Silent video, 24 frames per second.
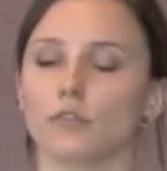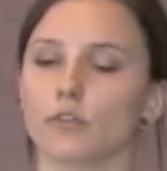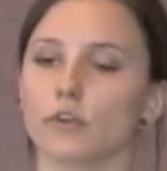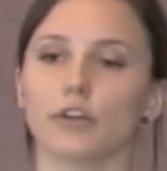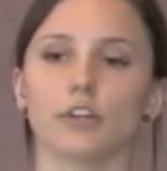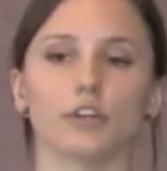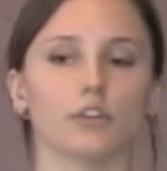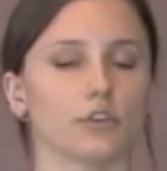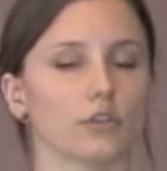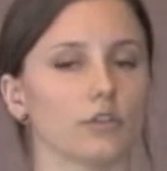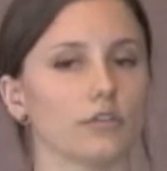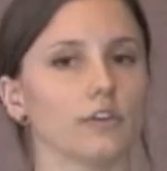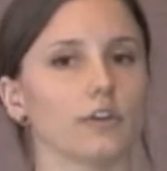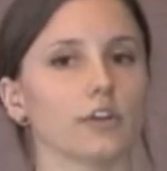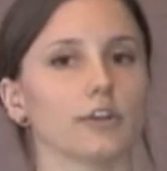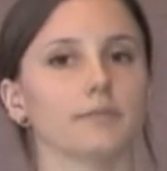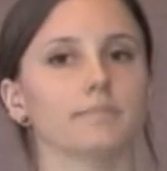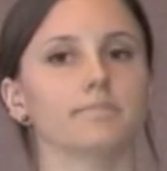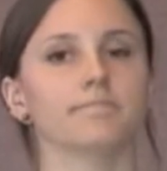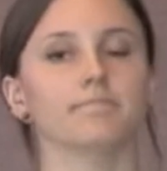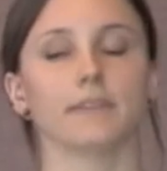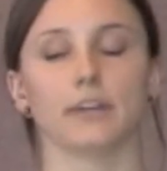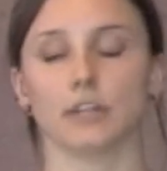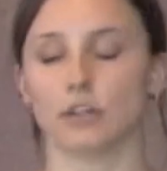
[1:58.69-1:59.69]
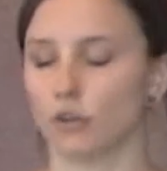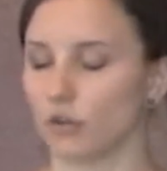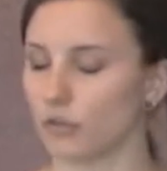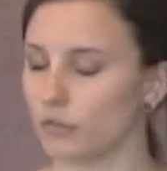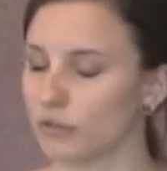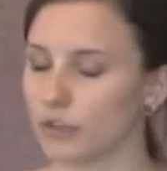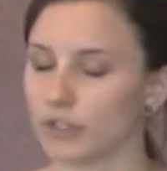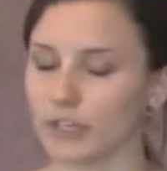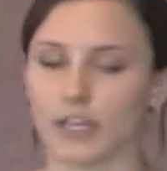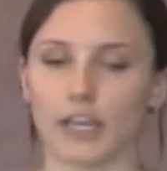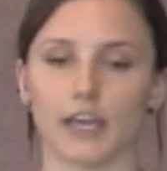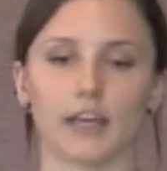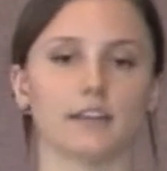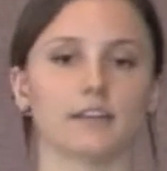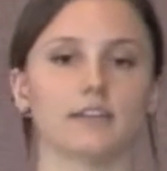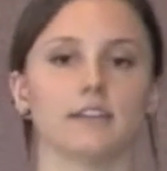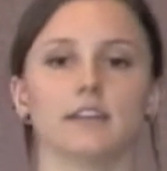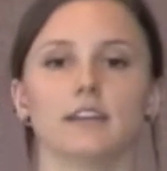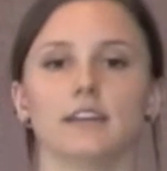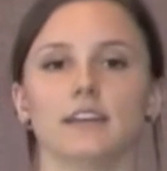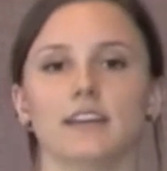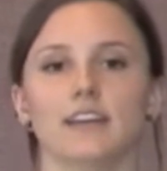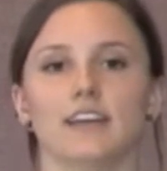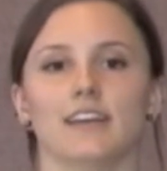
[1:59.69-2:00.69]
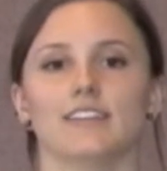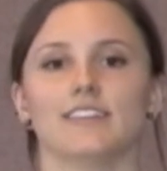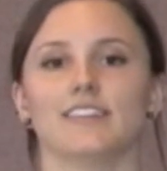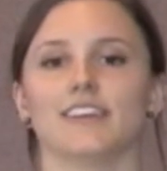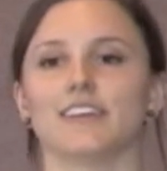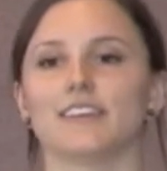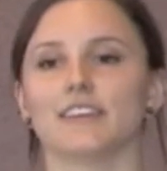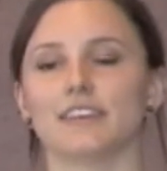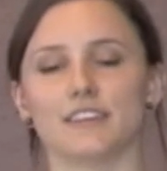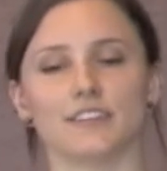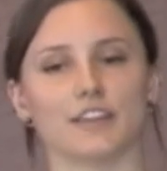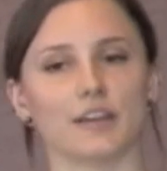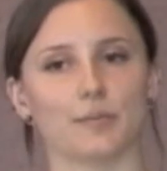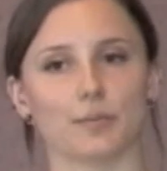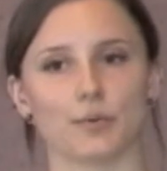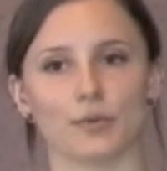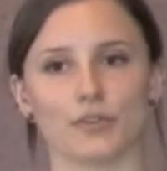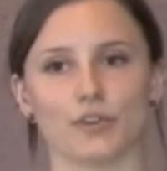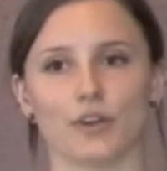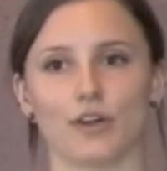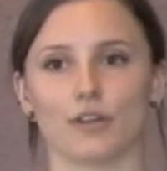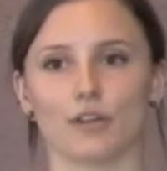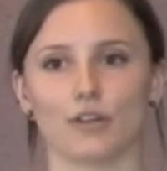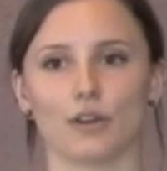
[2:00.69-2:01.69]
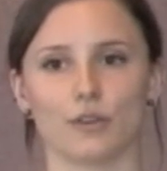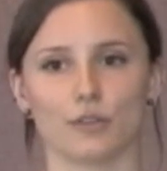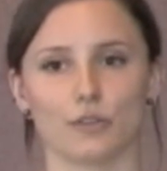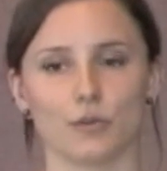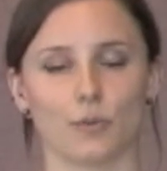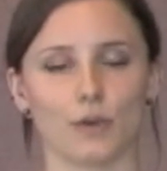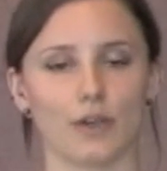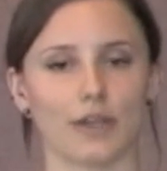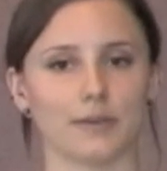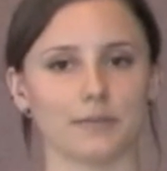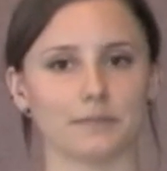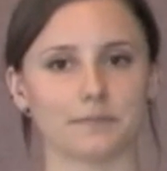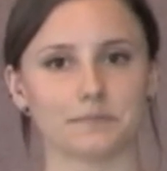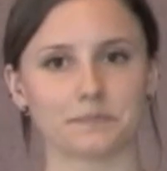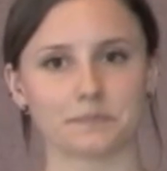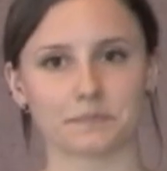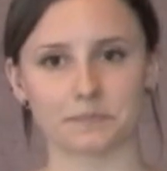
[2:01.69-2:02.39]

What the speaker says: over and over and over again, taking samples all along the way.